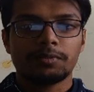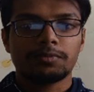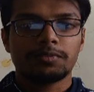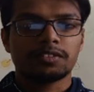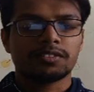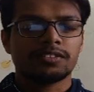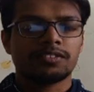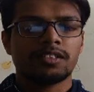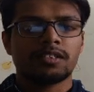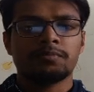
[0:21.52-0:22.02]

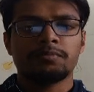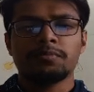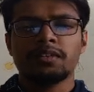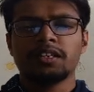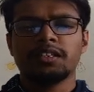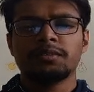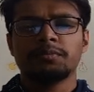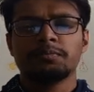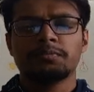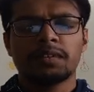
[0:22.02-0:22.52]
because there are
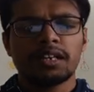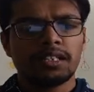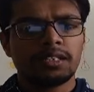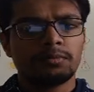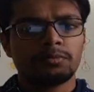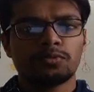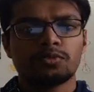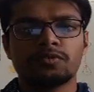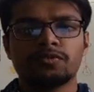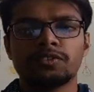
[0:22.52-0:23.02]
many
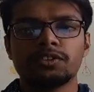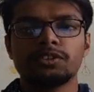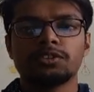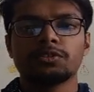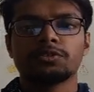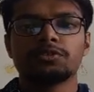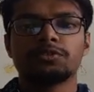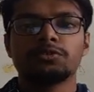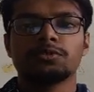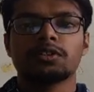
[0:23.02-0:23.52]
more
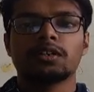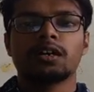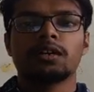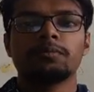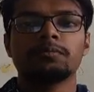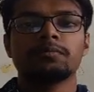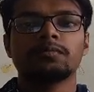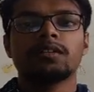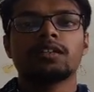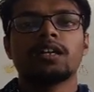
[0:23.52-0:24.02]
videos to
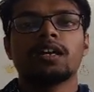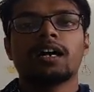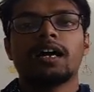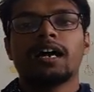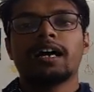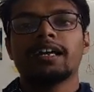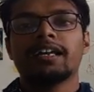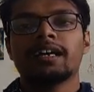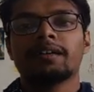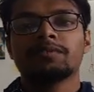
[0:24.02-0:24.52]
come.
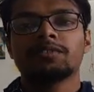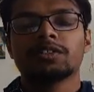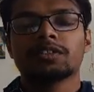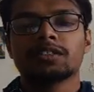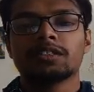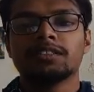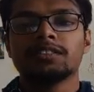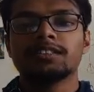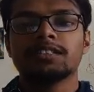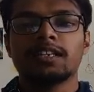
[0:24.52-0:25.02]
I have the
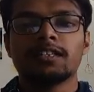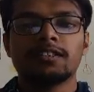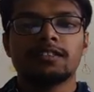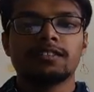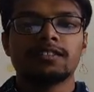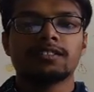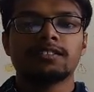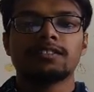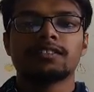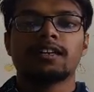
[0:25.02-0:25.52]
content
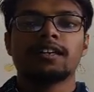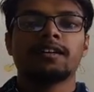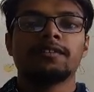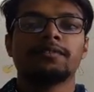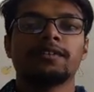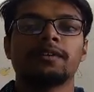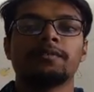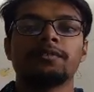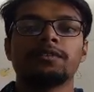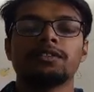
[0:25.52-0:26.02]
list, I have
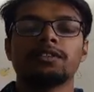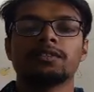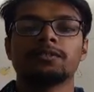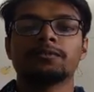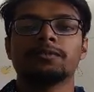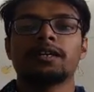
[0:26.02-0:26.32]
everything